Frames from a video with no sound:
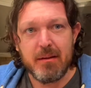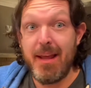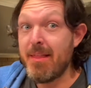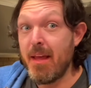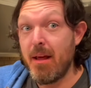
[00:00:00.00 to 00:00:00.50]

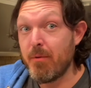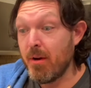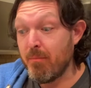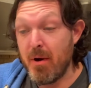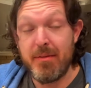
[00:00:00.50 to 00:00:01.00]
And then I'm
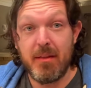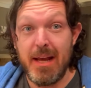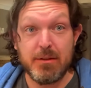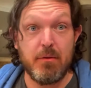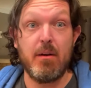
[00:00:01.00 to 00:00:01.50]
gonna
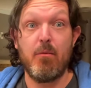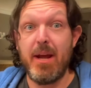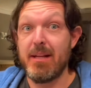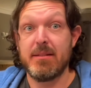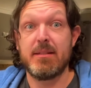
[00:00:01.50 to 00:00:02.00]
breathalyze right
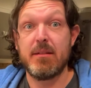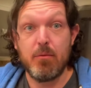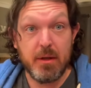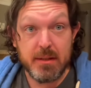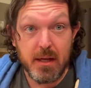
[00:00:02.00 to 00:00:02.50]
away and see
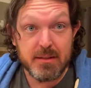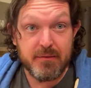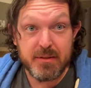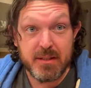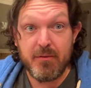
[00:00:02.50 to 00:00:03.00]
what it does,
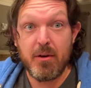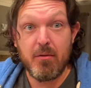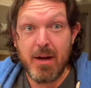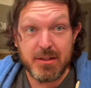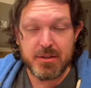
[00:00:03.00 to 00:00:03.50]
if it's even gonna
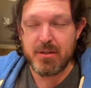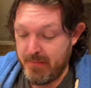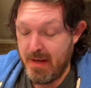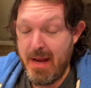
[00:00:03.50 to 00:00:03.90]
register.